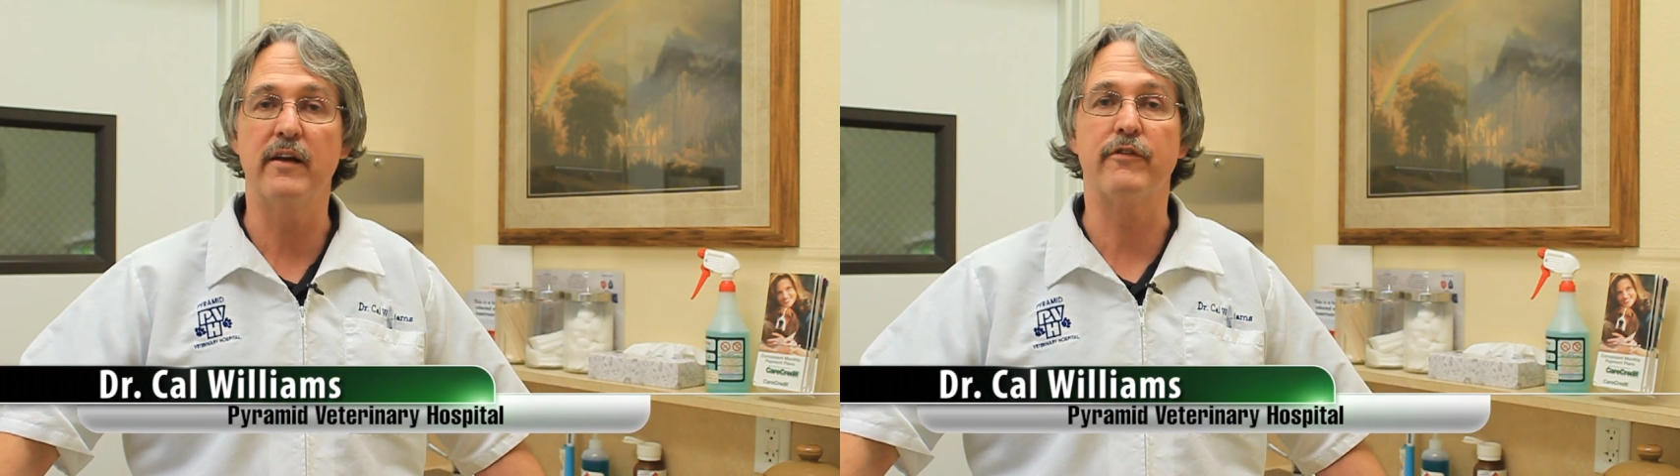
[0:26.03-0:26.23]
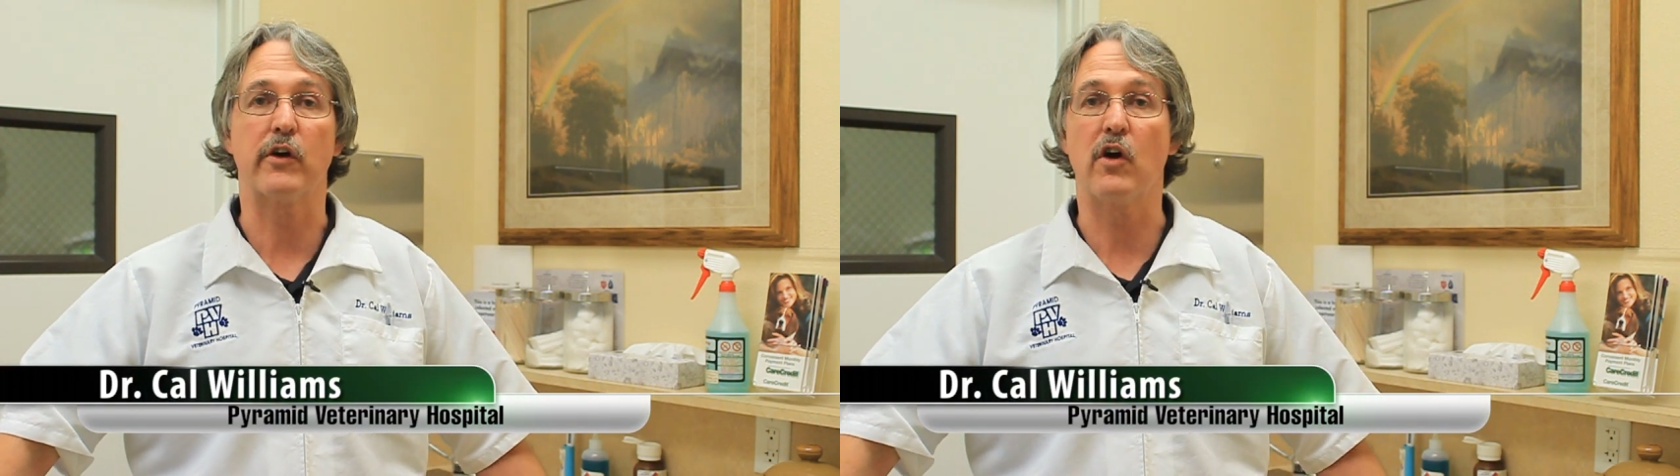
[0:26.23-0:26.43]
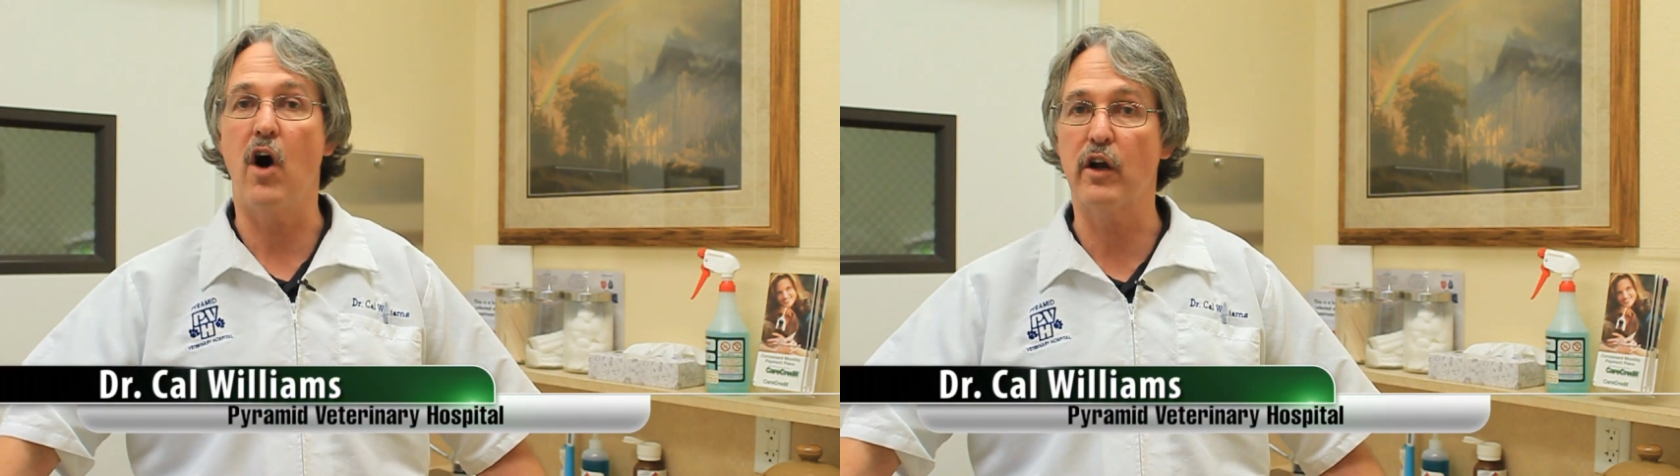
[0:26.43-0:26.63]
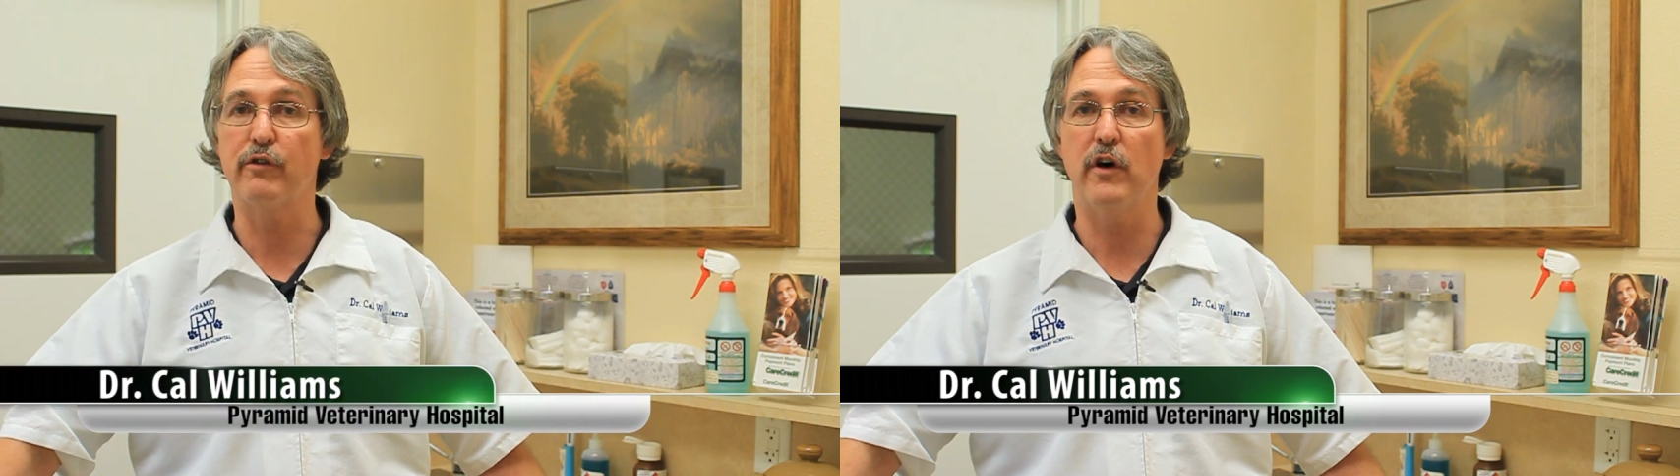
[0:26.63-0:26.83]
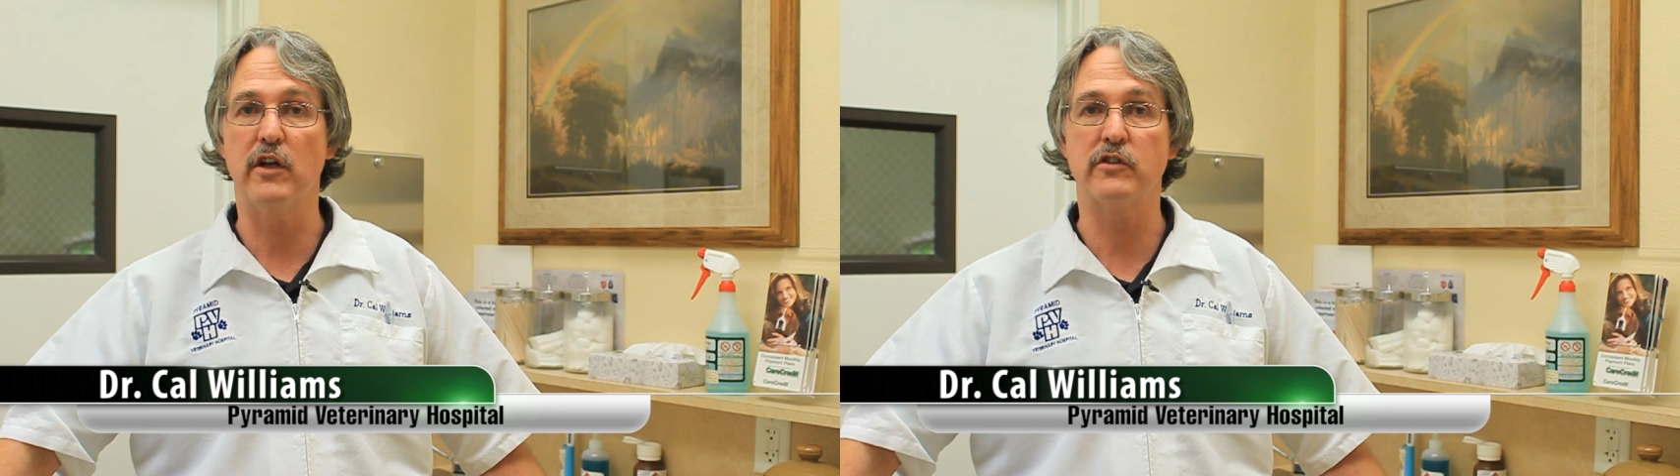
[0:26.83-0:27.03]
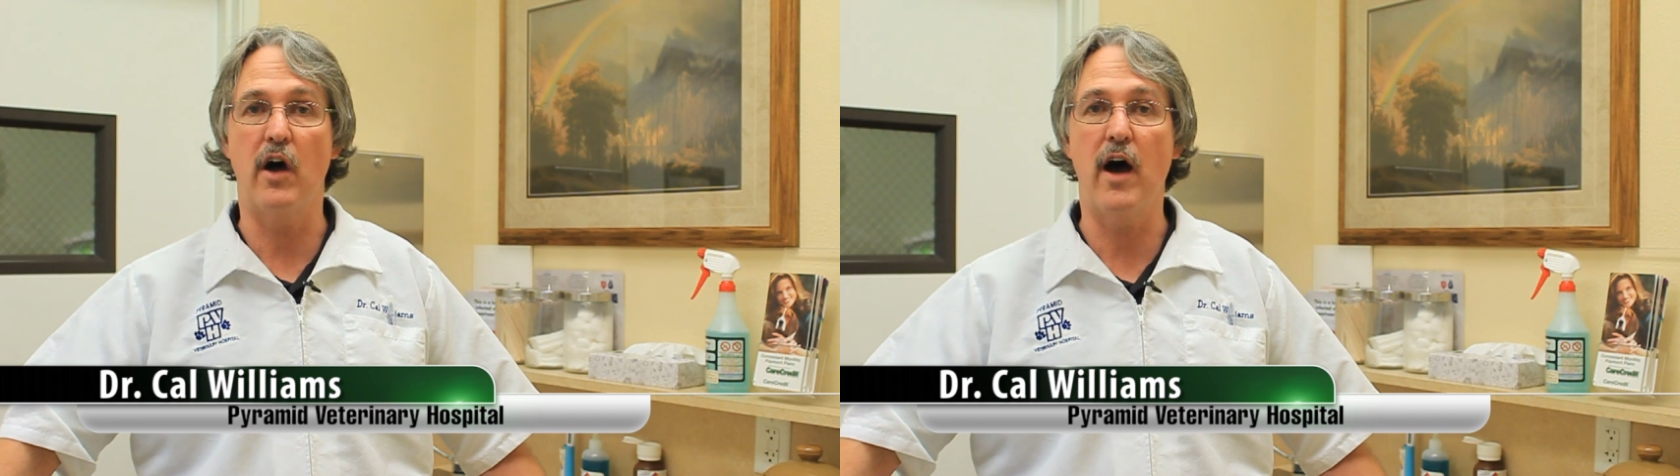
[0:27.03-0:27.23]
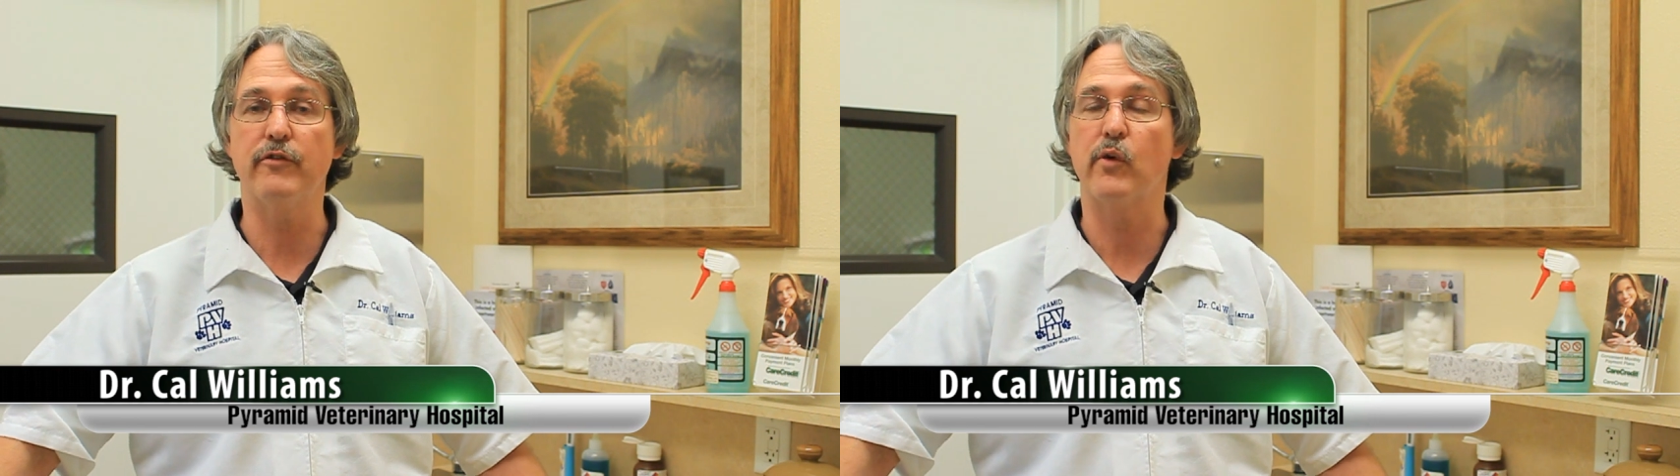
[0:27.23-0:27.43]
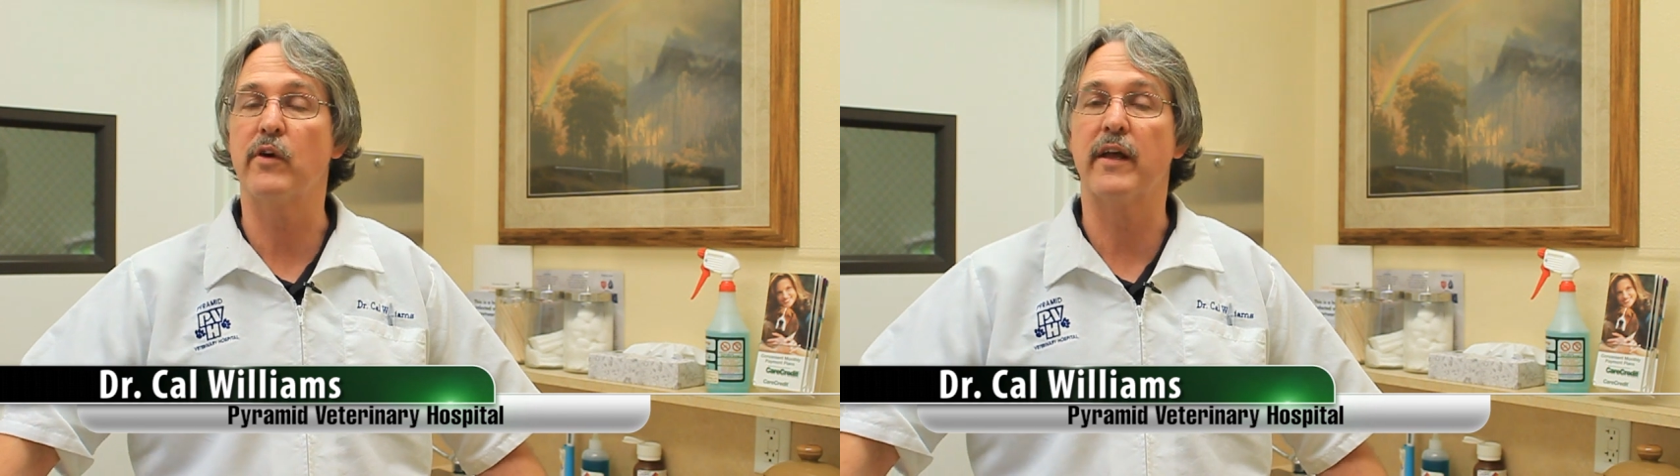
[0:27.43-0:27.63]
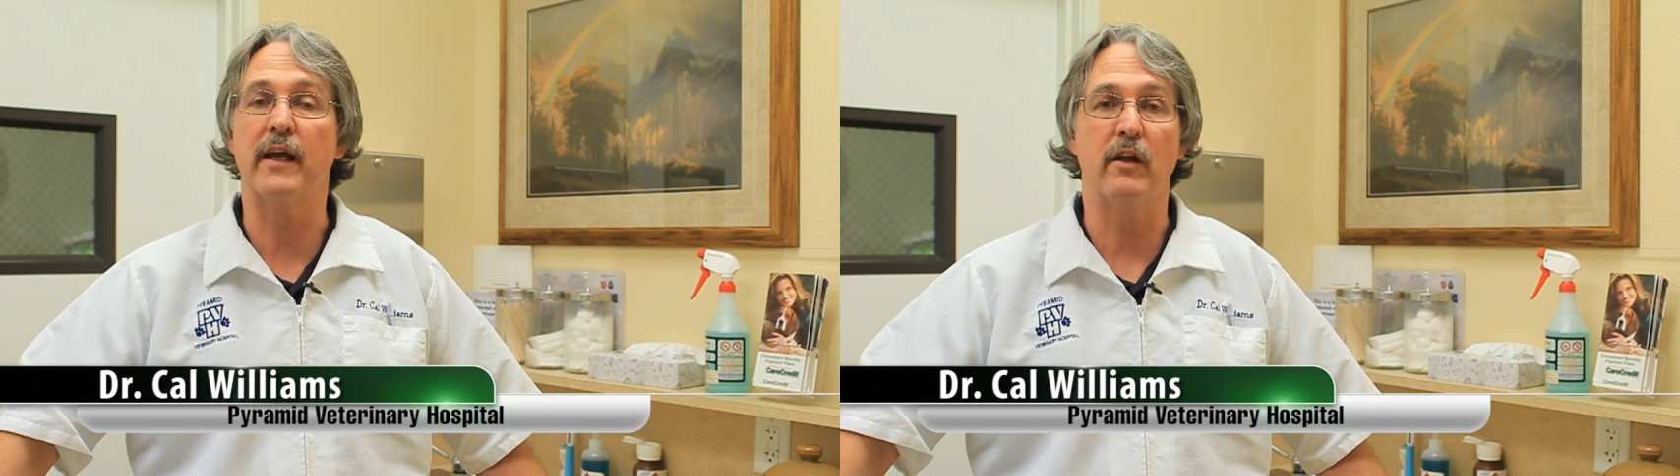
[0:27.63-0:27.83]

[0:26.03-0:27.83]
If their collar falls off or they